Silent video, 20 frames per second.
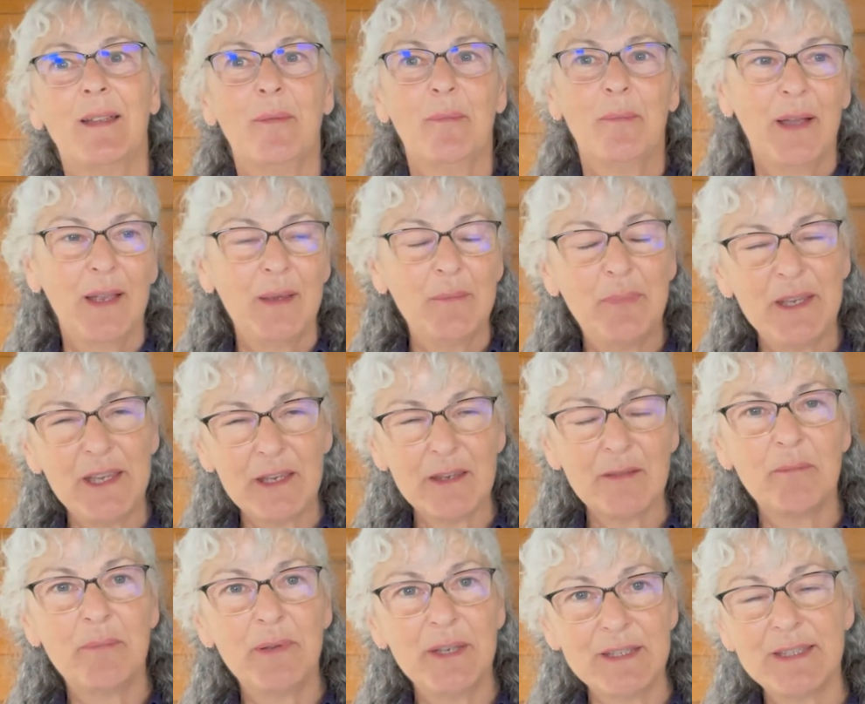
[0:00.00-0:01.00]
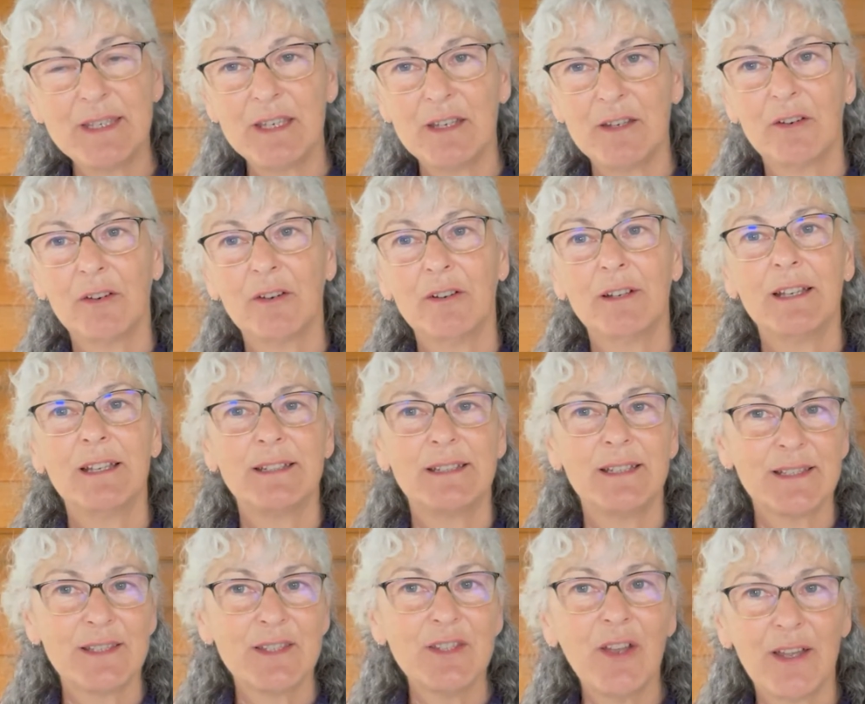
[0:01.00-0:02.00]
By being busier, it
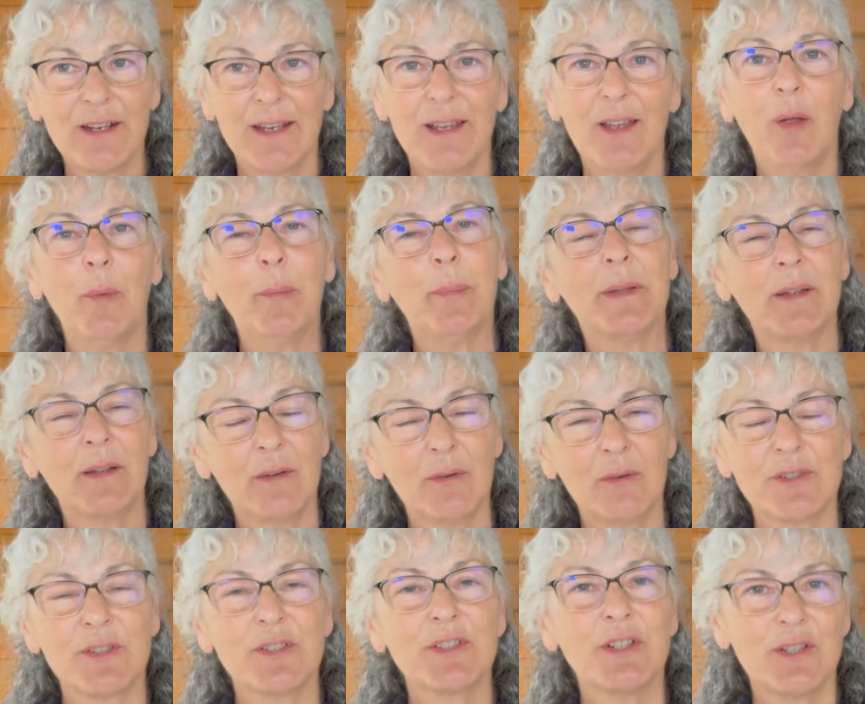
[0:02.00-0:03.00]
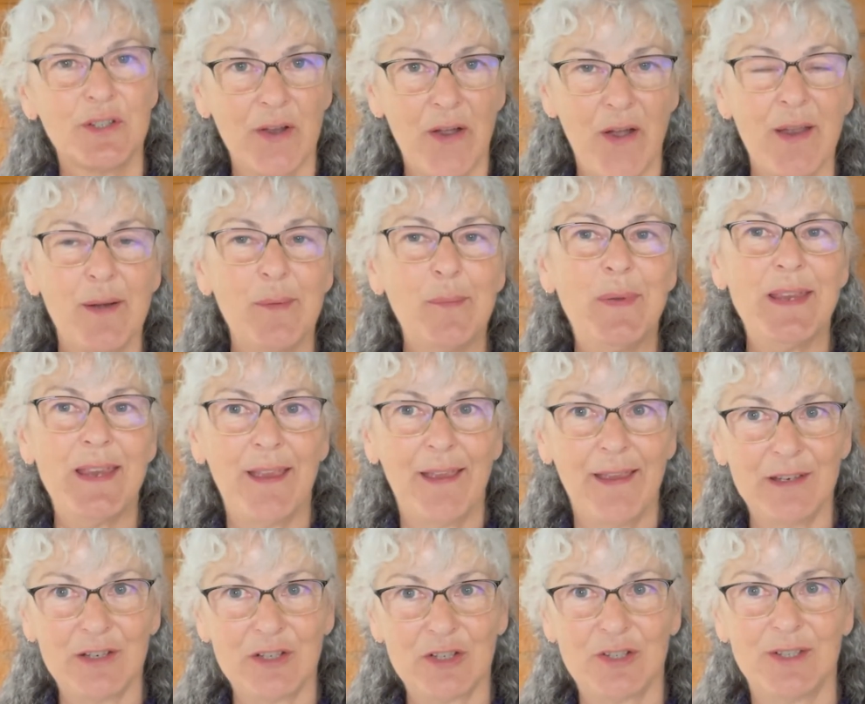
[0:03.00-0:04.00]
does not help a horse to not be
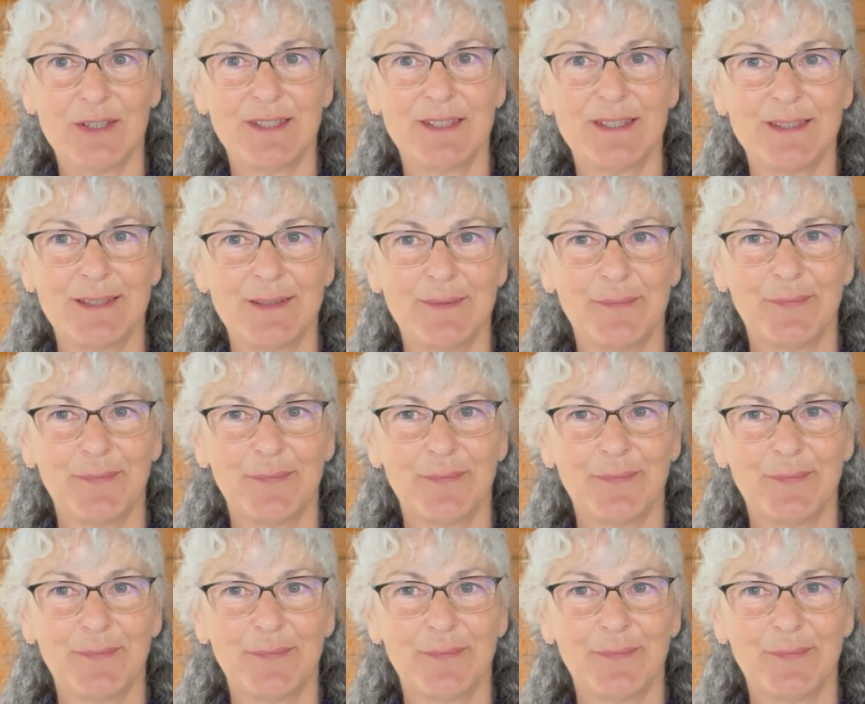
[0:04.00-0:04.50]
anxious.